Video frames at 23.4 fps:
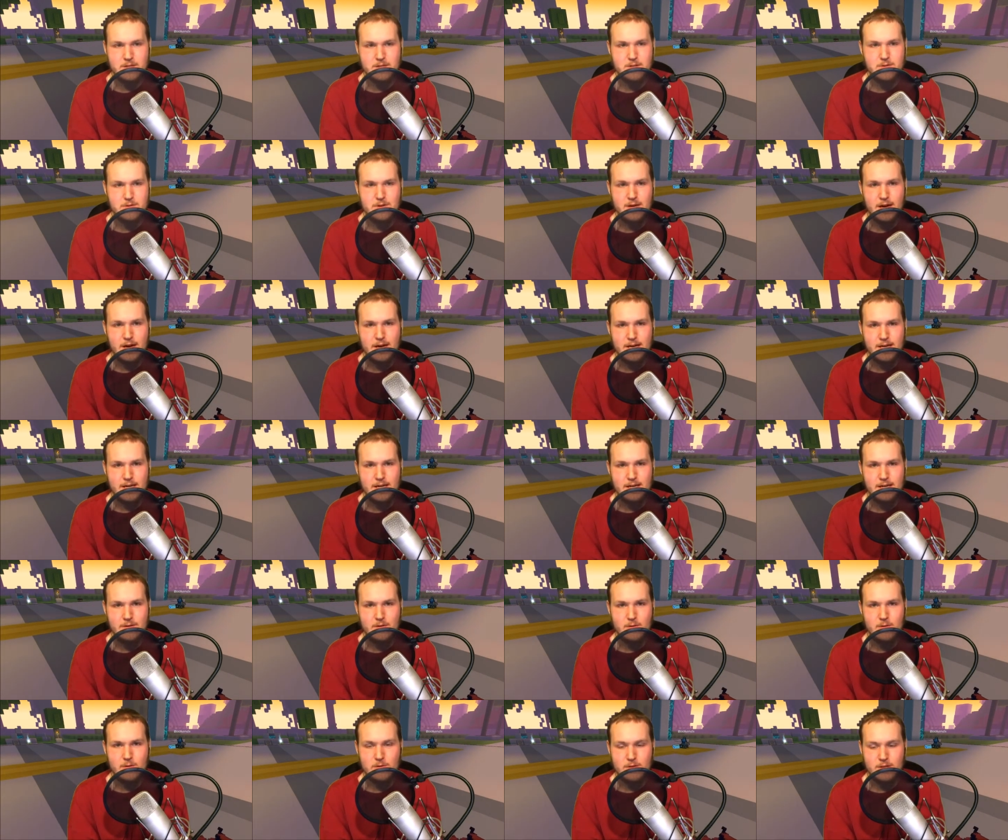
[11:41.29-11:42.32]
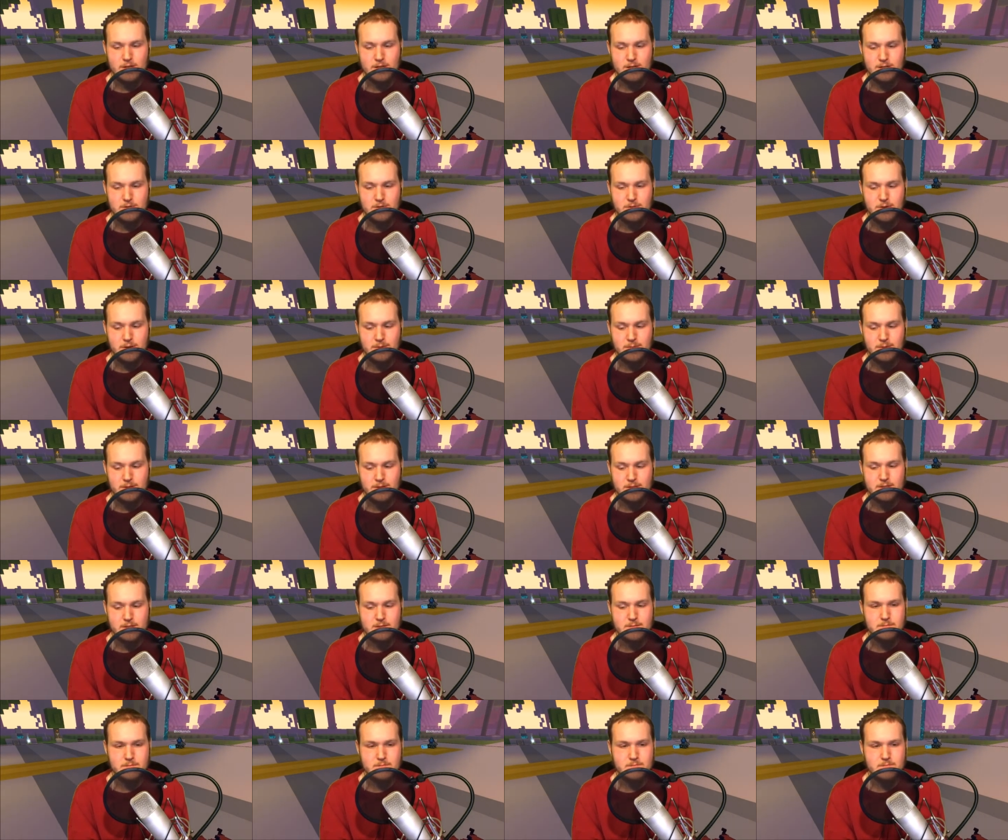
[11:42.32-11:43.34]
Do not eat old ice cream.
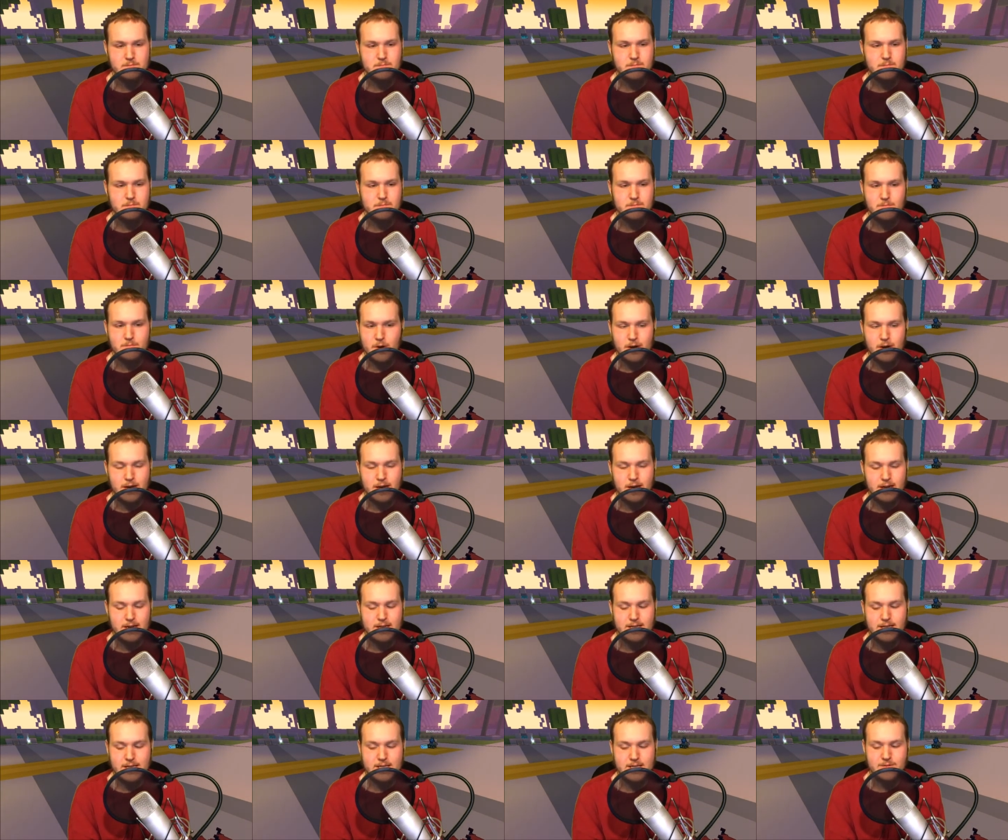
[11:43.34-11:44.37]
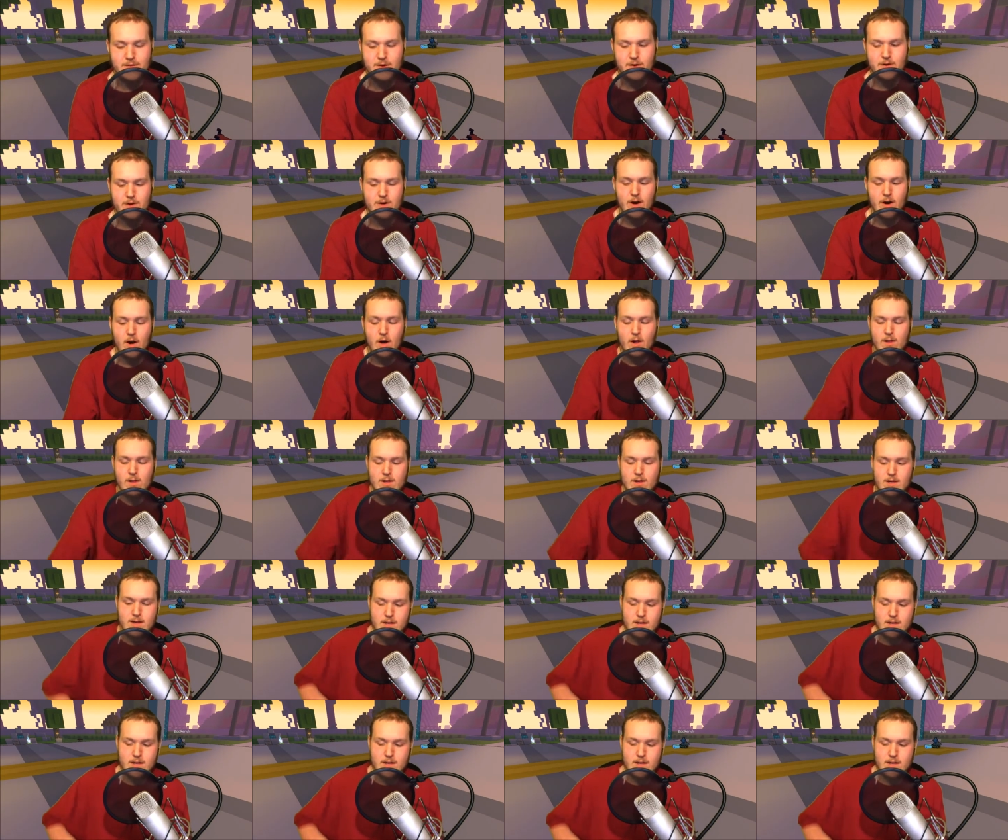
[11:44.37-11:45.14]
It's probably not going to taste very good at all.